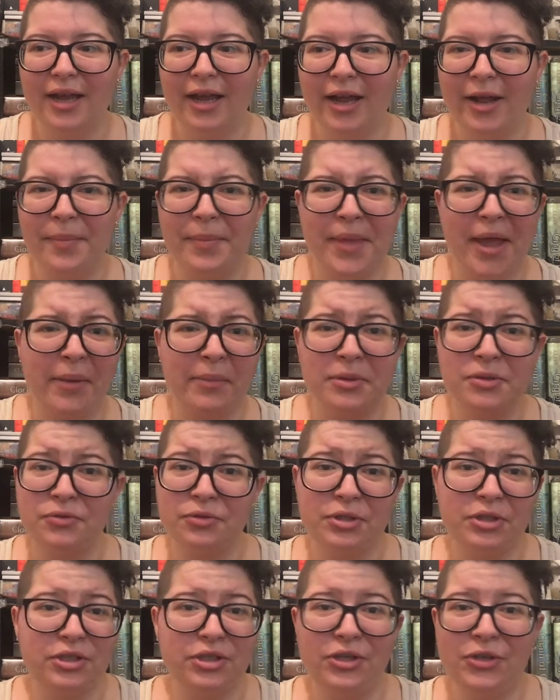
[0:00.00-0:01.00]
That was
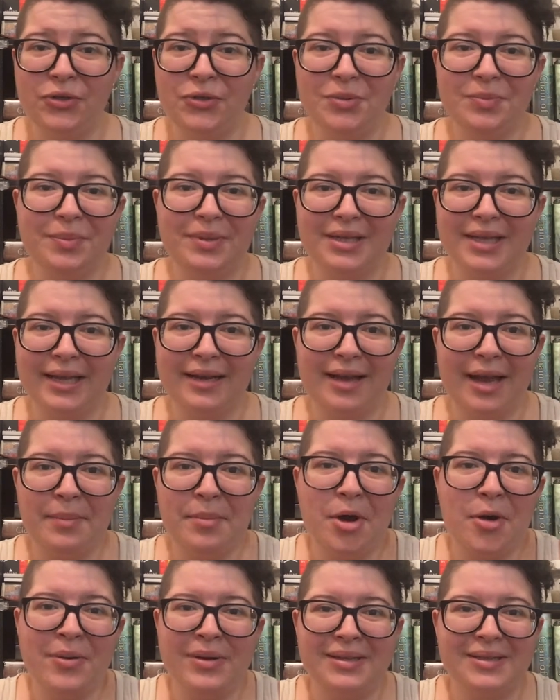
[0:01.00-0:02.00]
really cute, but like
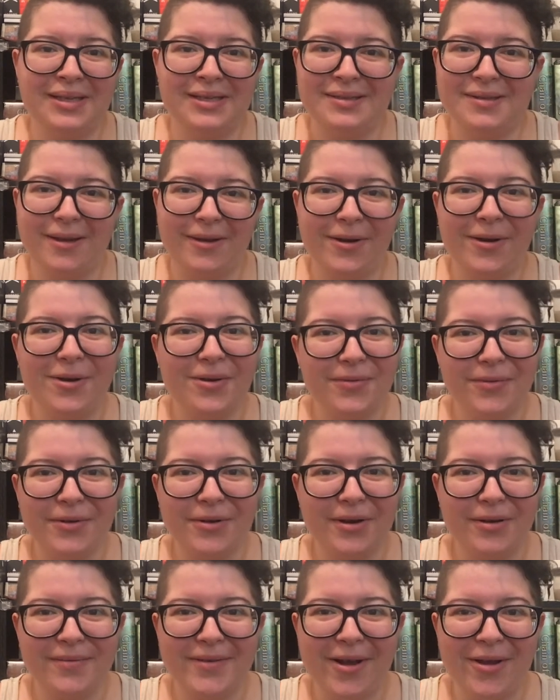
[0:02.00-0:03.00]
I'm always a sucker
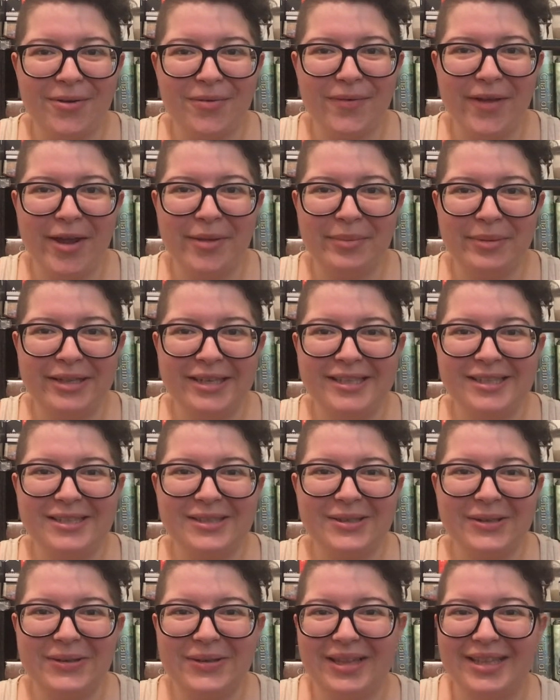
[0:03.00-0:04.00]
for a found family,
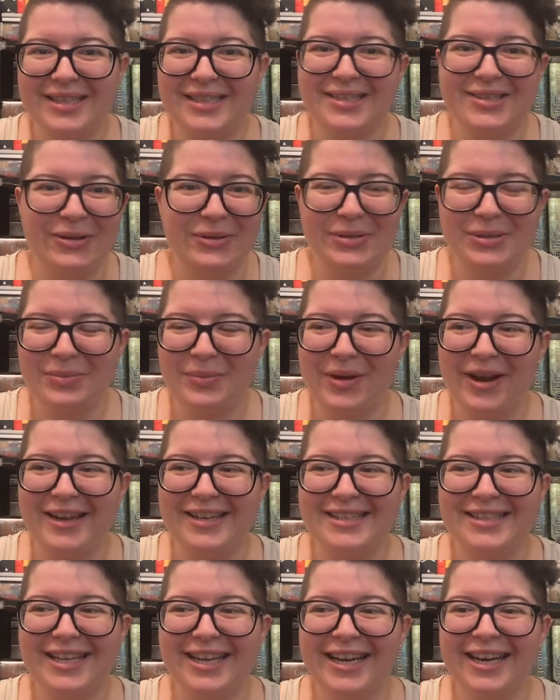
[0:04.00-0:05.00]
so that's no
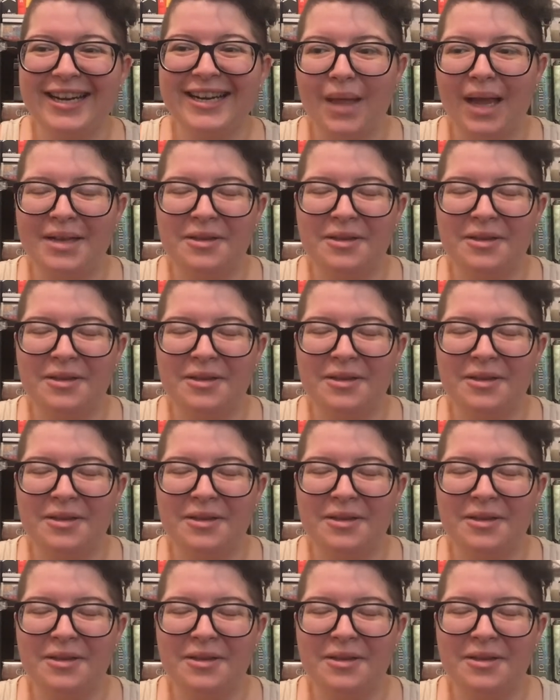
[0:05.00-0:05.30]
surprise there.